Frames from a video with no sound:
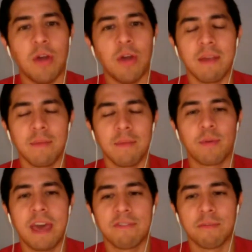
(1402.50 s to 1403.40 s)
don't know. I
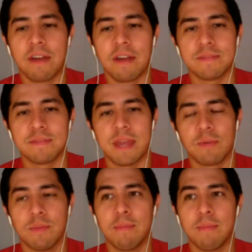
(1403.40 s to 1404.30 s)
can't remember what I had for
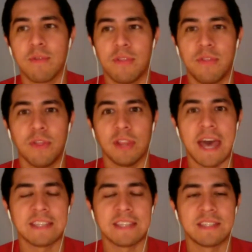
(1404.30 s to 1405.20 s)
breakfast, but I can remember the
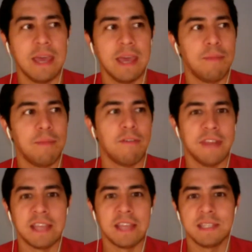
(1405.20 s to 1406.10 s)
last name of
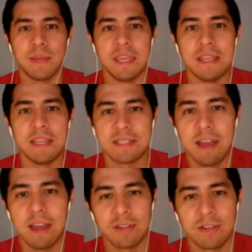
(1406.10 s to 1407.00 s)
Nancy McKeon's
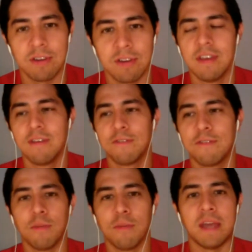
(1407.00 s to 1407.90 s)
character
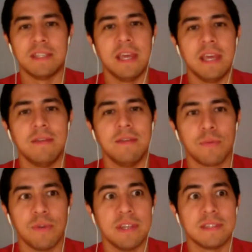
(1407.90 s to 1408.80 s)
from
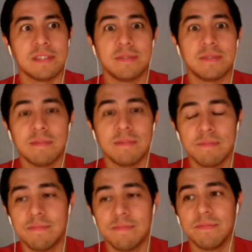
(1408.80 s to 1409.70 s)
1983's
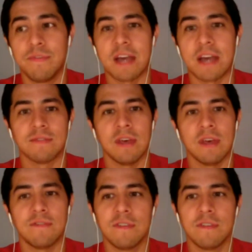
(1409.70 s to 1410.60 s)
Facts of
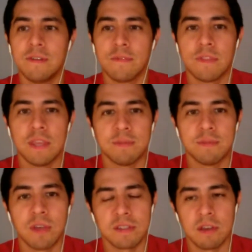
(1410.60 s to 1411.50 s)
Life. Theme
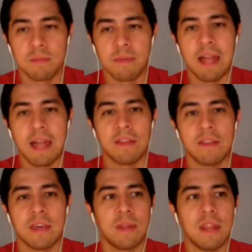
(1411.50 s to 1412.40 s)
song sung by Alan
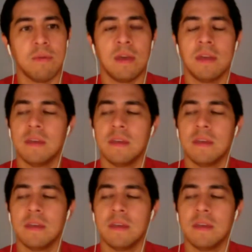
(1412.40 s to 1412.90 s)
Thicke. But anyway,